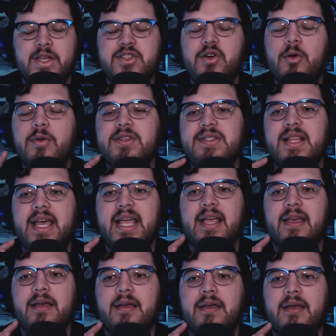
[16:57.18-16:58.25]
it's almost
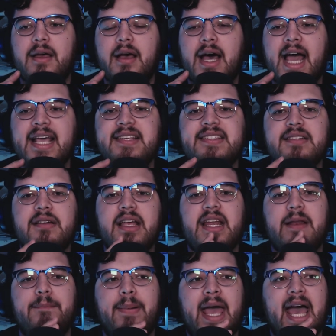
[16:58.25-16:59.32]
like
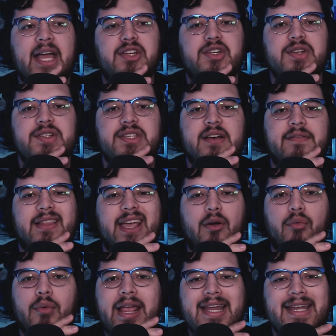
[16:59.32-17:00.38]
isolated patches of
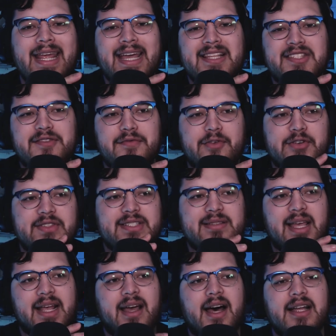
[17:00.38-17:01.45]
like rain dance
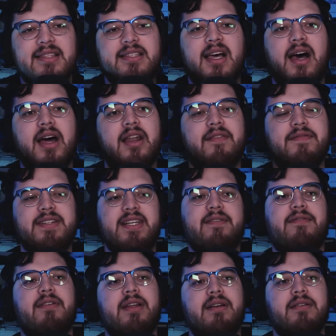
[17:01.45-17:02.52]
versus like a ton of
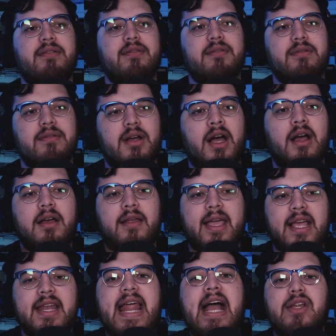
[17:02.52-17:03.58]
different, uh,
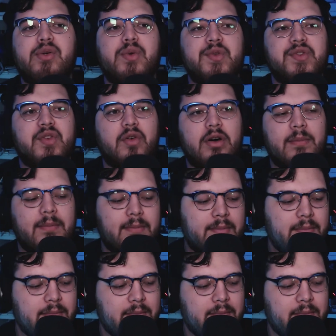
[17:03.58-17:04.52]
like a natural storm